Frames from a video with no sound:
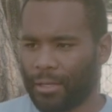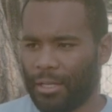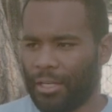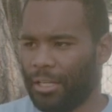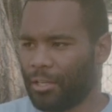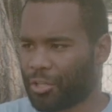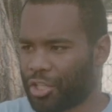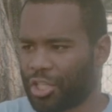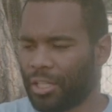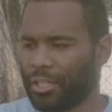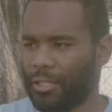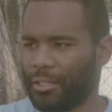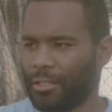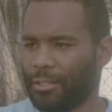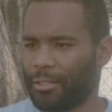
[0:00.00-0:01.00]
and he or
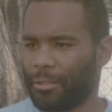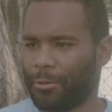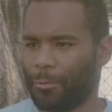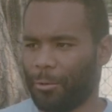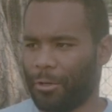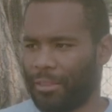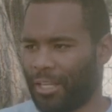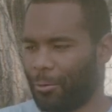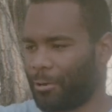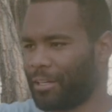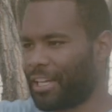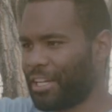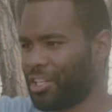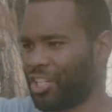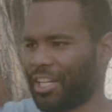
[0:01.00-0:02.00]
she, what they were
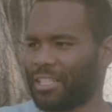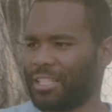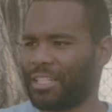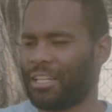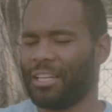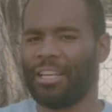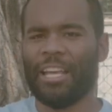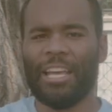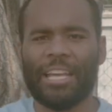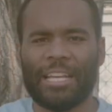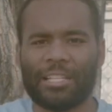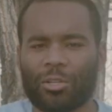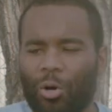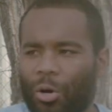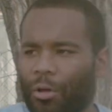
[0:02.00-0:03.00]
digesting
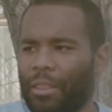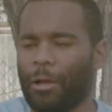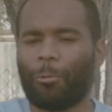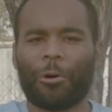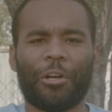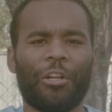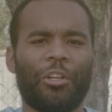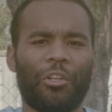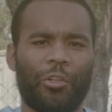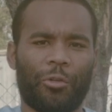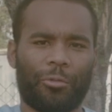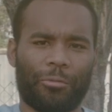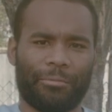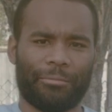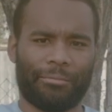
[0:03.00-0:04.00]
is all they wanted to
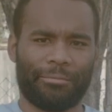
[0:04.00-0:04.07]
do.